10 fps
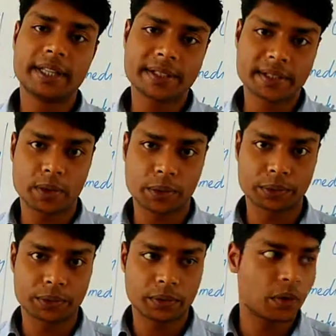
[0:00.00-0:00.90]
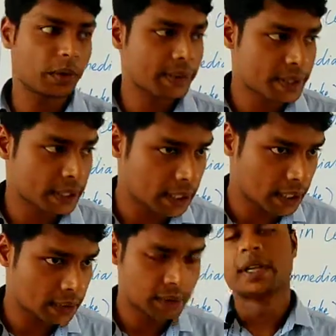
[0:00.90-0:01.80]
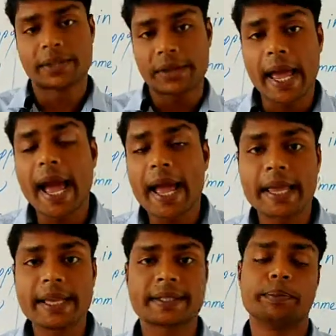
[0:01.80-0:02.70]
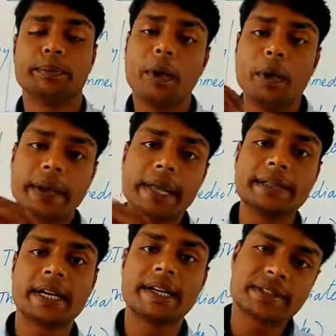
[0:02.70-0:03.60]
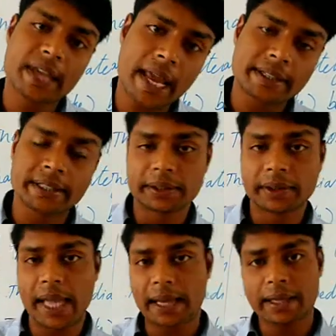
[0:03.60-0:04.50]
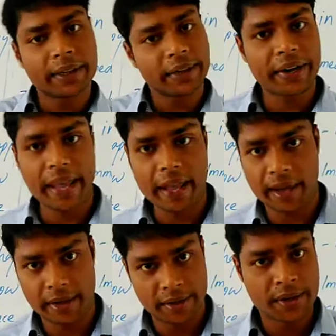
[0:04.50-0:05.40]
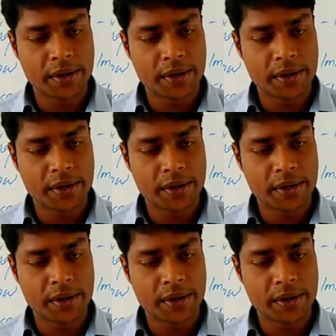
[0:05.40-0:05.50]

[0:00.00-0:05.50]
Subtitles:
this cloth. Or we say that Sneha is more intelligent than Neha.